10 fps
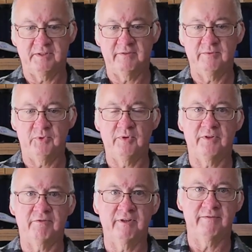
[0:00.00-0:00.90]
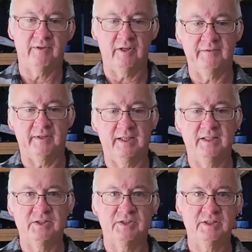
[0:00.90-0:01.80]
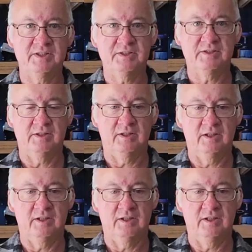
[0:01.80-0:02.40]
3.35 inches.